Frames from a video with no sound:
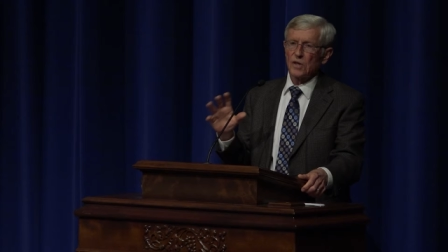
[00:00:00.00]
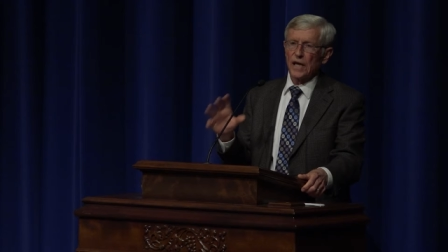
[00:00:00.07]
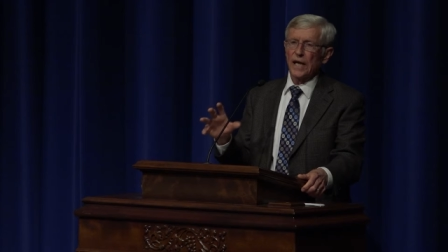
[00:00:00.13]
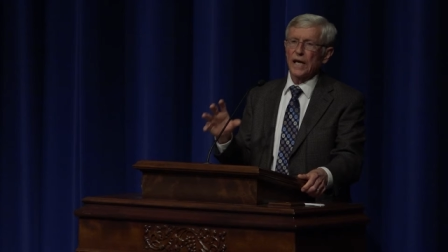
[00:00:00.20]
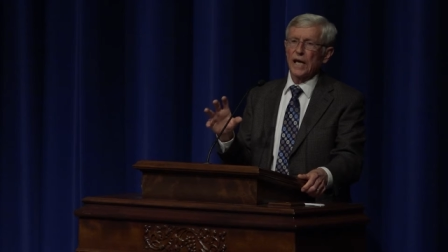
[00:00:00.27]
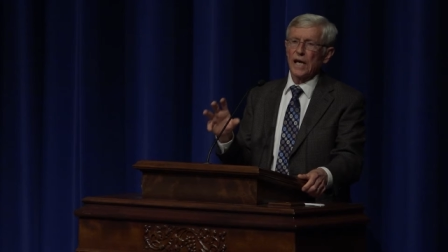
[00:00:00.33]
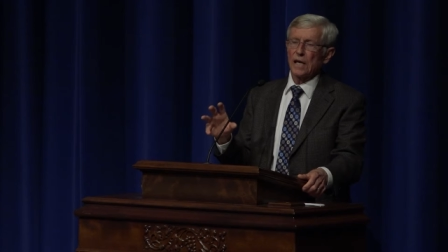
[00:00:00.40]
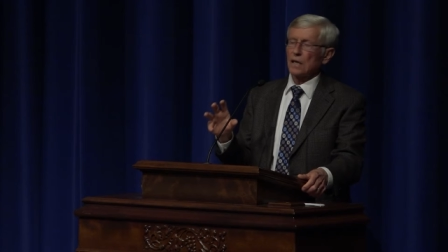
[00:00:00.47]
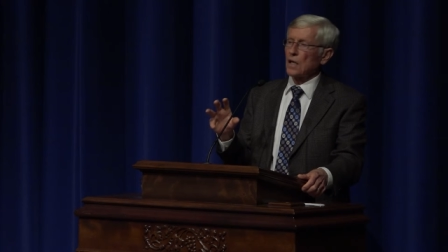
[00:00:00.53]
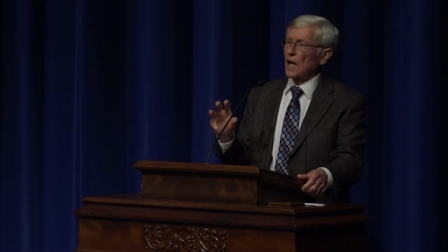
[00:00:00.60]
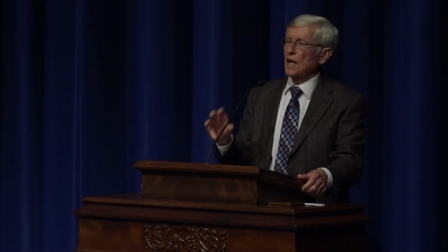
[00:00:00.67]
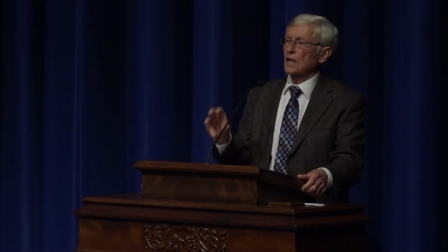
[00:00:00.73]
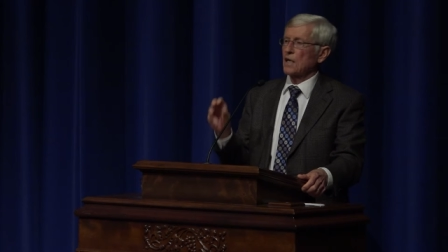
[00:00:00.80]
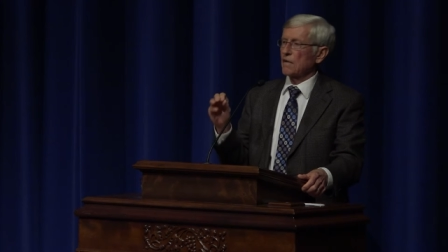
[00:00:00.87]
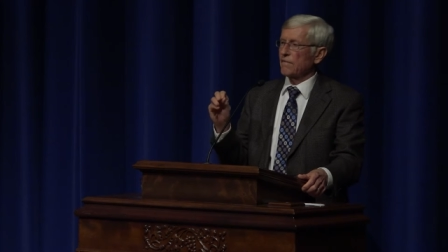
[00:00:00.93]
They
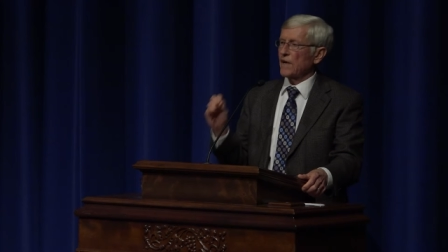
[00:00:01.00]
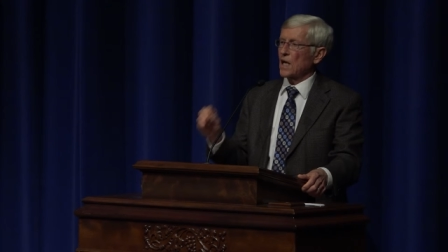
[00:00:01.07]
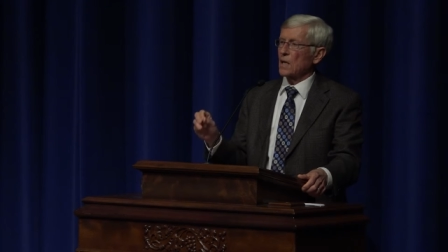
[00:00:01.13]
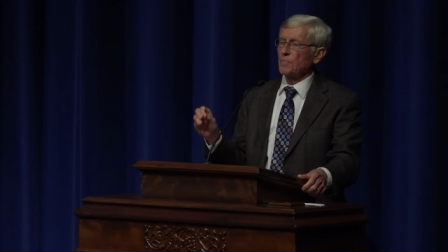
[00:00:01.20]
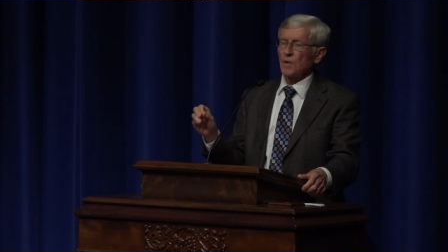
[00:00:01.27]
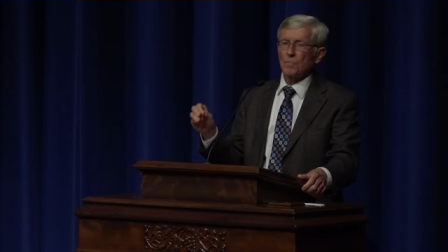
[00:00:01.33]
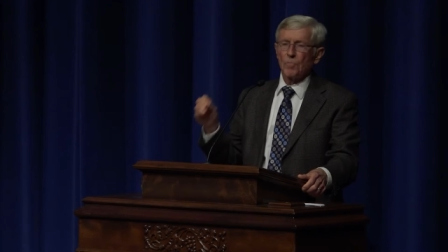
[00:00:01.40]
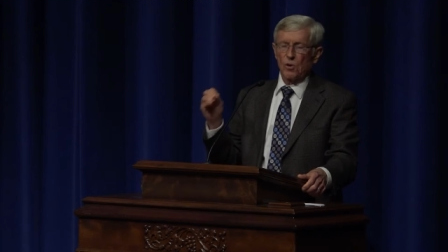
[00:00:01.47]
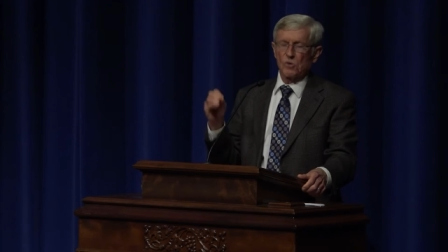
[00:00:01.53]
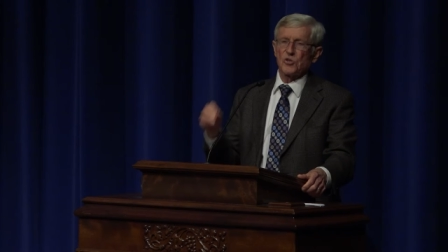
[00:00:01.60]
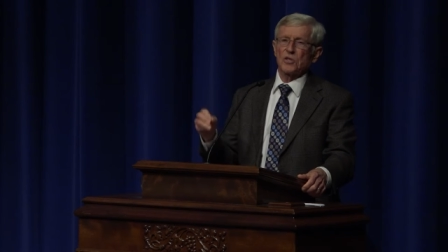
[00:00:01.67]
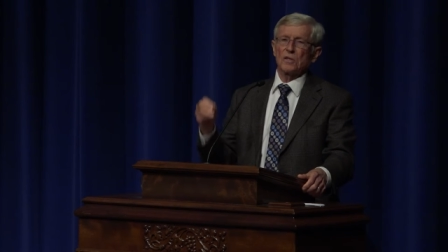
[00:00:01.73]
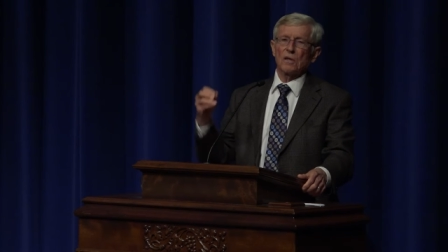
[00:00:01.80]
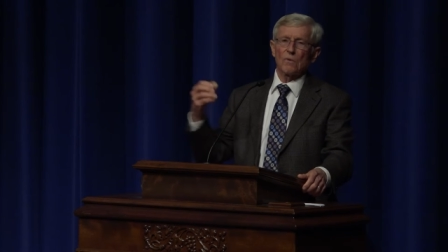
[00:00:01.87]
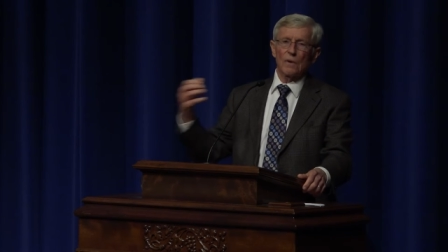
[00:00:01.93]
cannot develop a
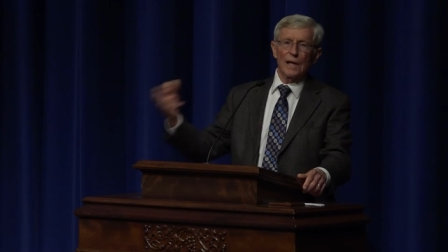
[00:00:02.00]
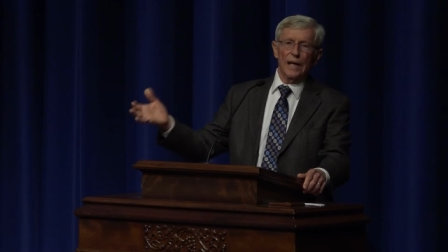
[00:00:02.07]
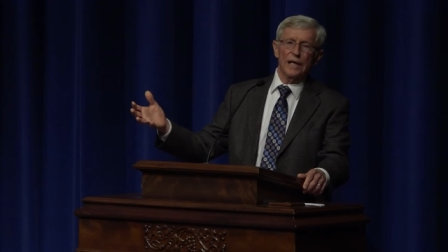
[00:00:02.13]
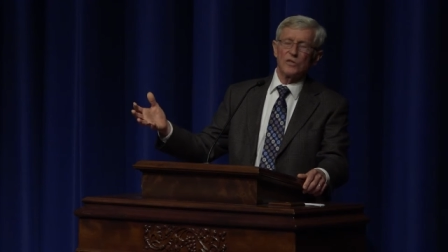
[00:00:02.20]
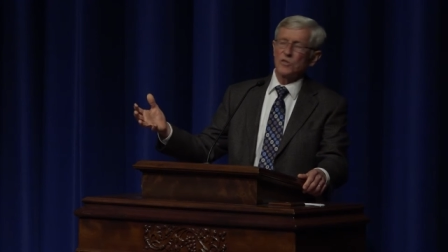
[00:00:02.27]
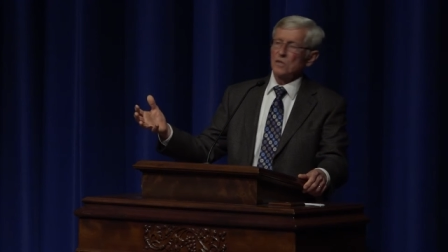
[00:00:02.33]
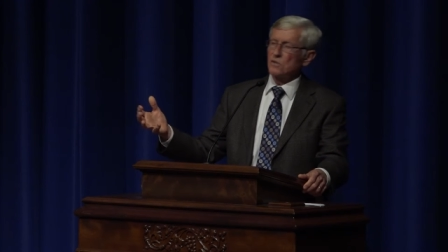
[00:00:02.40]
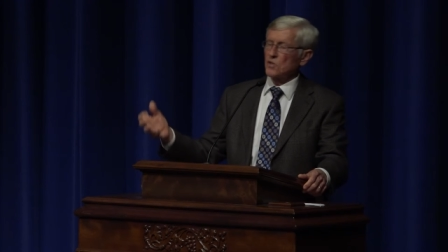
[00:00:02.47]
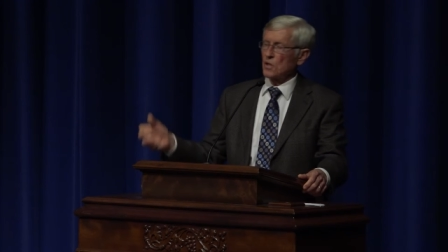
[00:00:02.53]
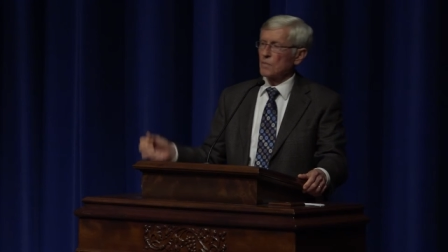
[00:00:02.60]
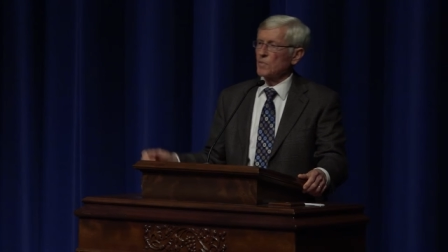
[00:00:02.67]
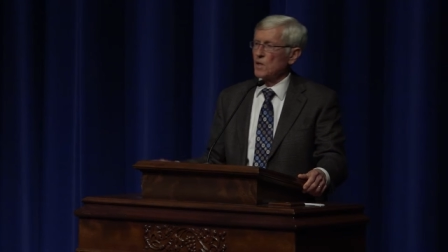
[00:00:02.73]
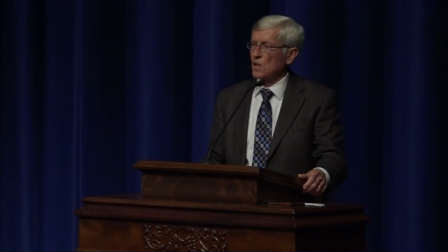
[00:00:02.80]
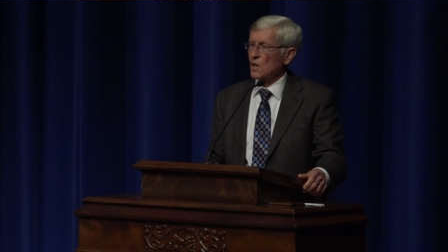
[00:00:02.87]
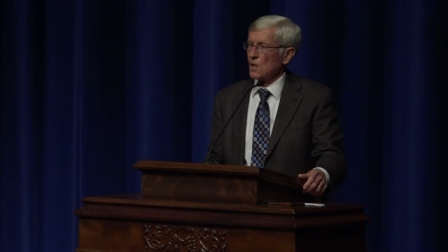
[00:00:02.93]
personal
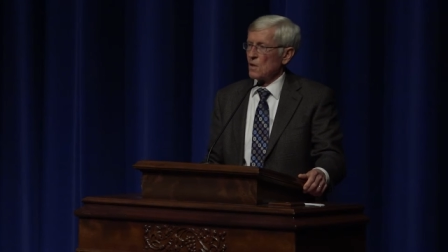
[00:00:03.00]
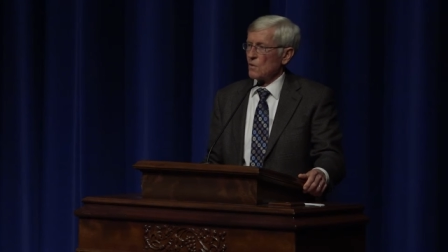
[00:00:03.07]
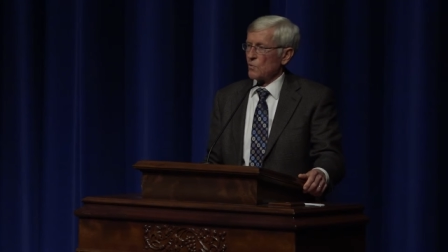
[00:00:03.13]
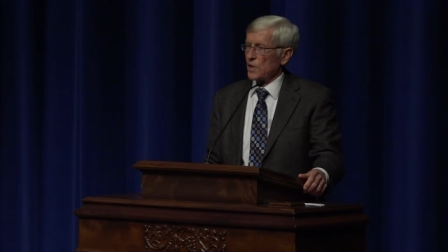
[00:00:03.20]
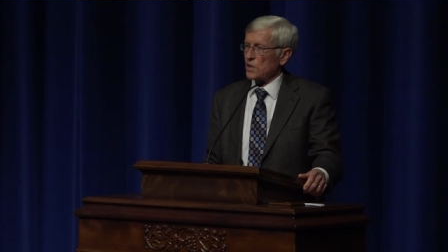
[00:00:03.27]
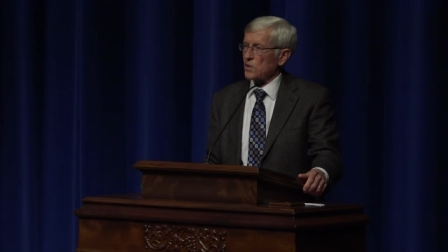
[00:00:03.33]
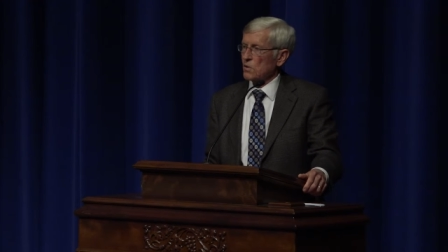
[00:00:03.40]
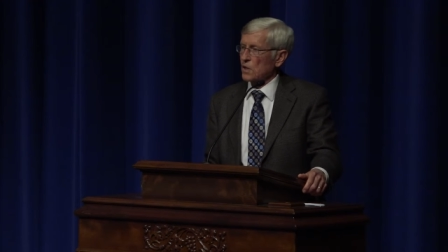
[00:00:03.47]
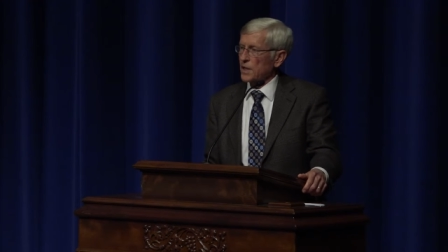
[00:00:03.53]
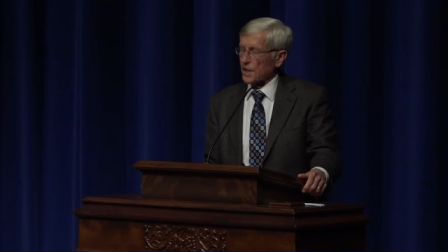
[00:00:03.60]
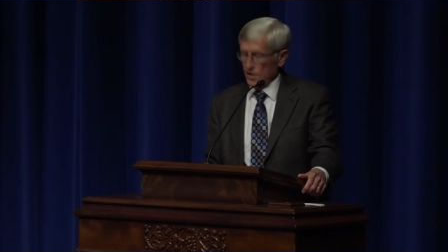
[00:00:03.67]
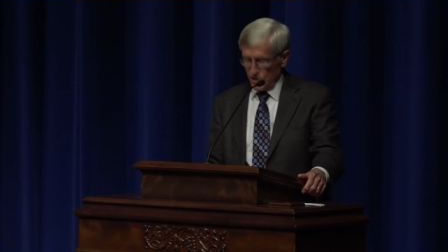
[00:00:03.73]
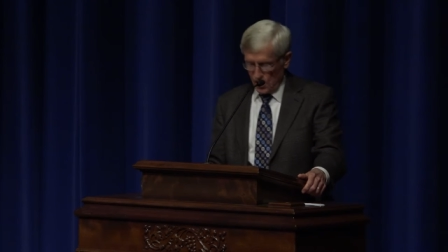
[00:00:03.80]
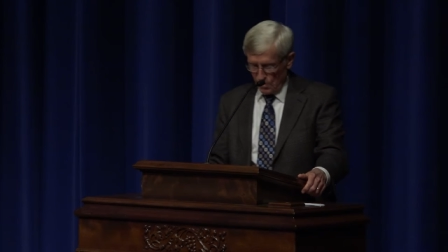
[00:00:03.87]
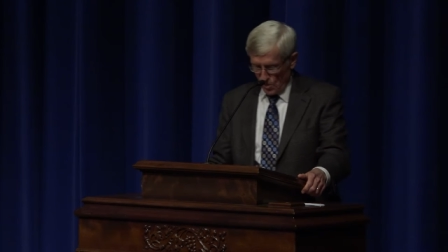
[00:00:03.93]
relationship with your
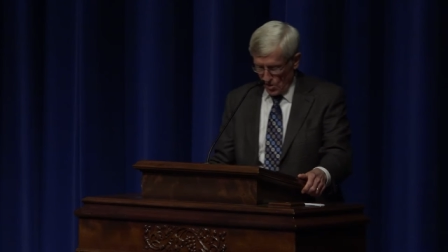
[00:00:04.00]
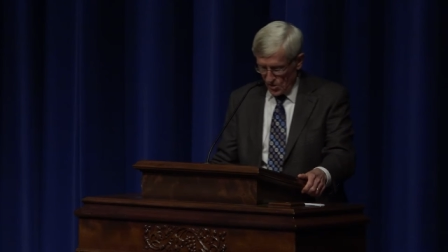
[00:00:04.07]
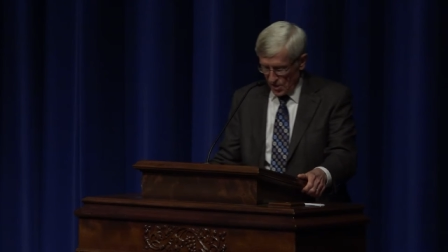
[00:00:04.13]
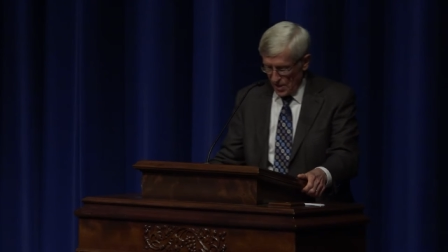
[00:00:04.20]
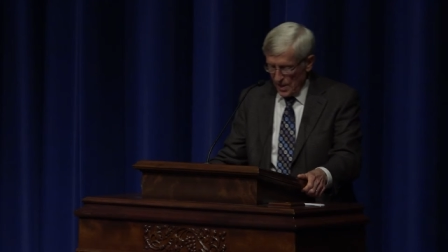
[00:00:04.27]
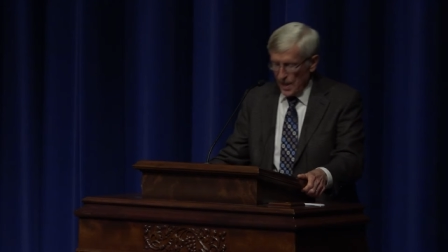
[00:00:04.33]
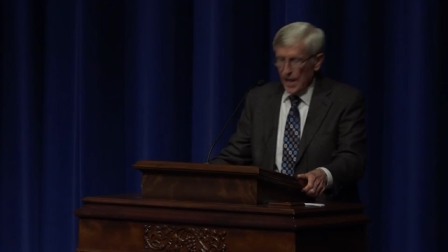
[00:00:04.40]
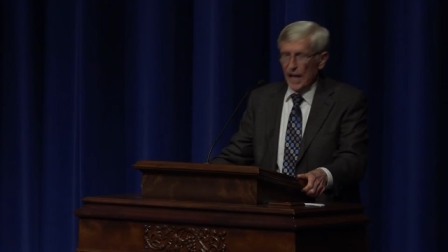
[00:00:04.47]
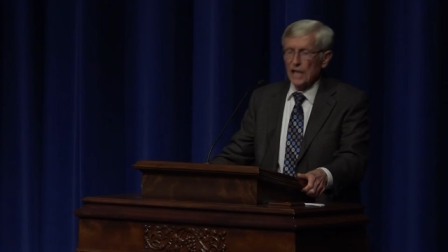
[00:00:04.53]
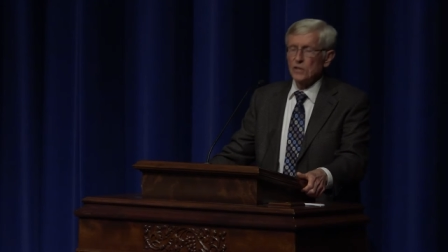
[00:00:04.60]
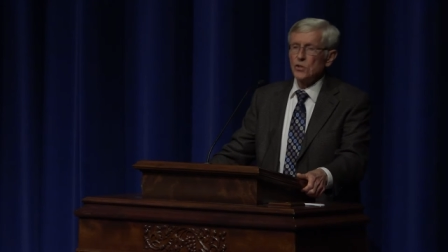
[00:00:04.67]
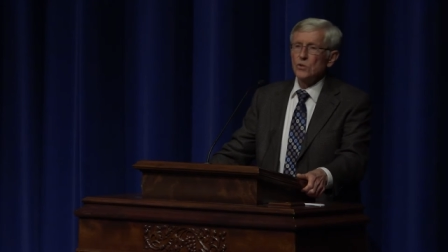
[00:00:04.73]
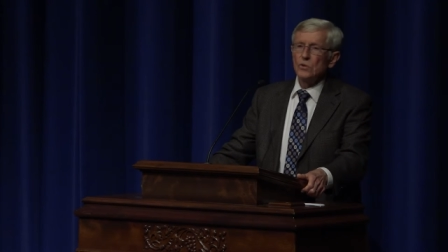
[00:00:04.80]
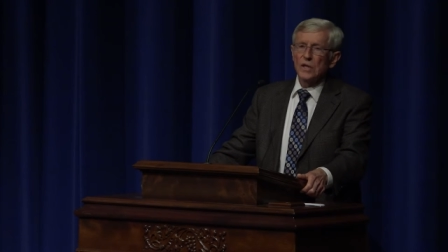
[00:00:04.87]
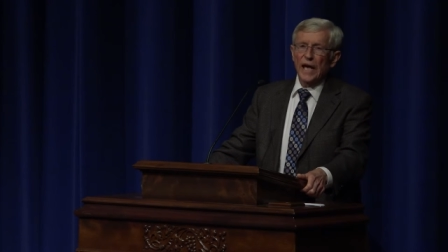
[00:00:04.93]
customers,
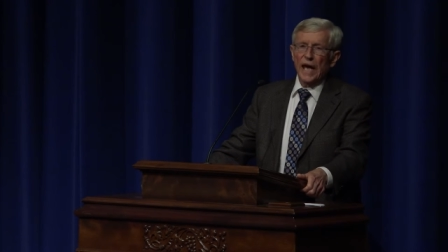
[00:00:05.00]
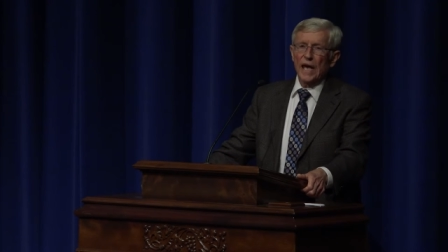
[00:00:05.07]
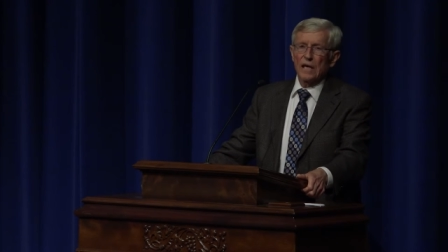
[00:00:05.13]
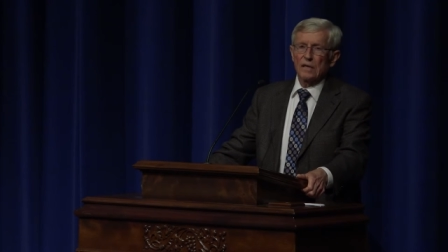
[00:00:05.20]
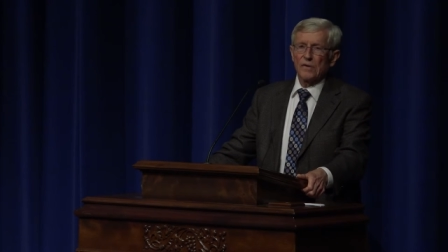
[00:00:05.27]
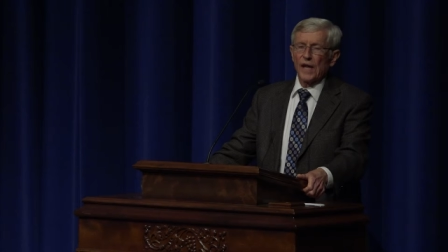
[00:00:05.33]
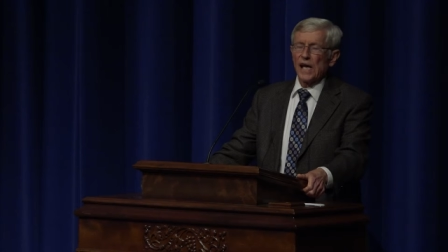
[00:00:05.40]
and you can.